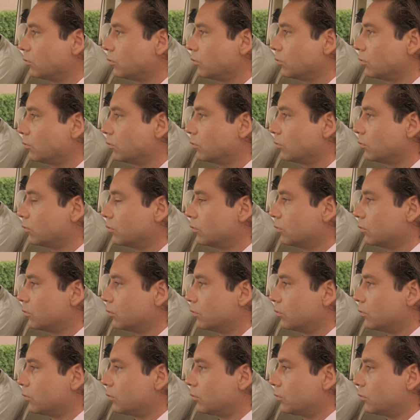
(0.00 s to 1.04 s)

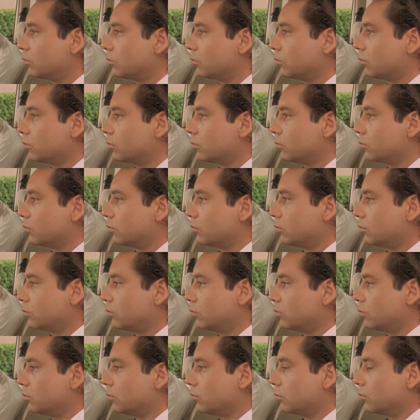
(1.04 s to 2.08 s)

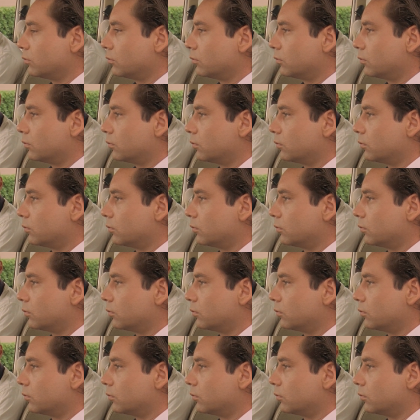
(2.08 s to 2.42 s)
No words are spoken by the person on screen.